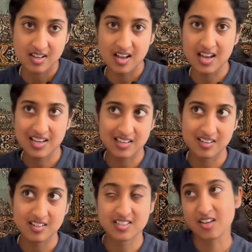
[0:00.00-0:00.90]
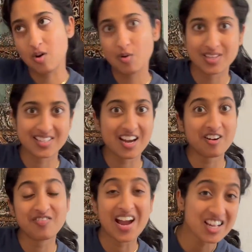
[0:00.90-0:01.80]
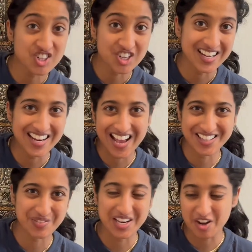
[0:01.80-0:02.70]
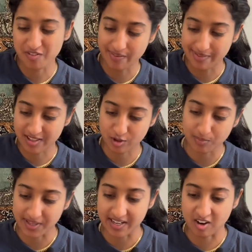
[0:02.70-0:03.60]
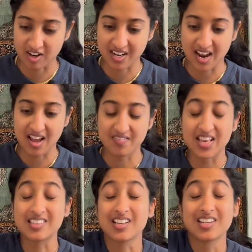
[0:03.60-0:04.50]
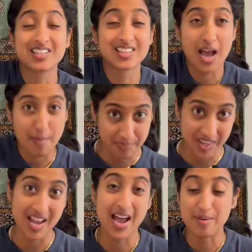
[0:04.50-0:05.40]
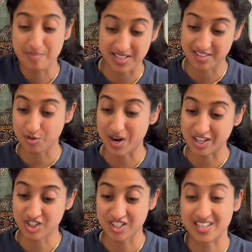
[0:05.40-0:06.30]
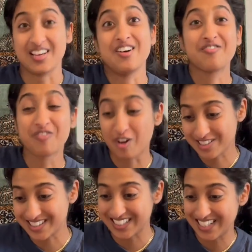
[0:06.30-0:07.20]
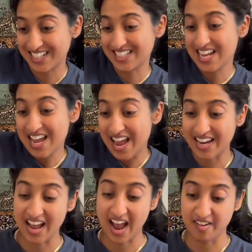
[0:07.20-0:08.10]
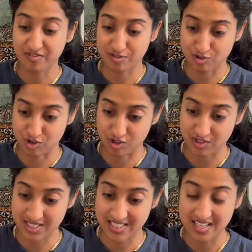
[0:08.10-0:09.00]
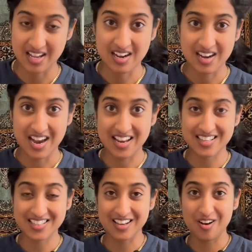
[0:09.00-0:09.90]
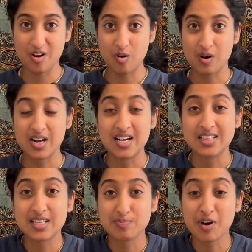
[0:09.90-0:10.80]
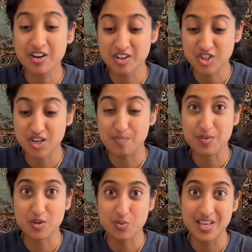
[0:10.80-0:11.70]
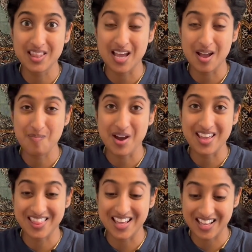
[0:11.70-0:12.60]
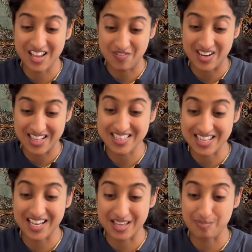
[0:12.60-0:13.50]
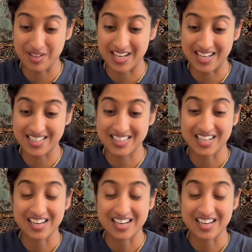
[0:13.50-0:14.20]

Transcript: And so is Taravangian, as we know from the Stormlight Archive, is adept at misdirection, false leads, and half-truths. And so this partnership between them, I think, if it is taking place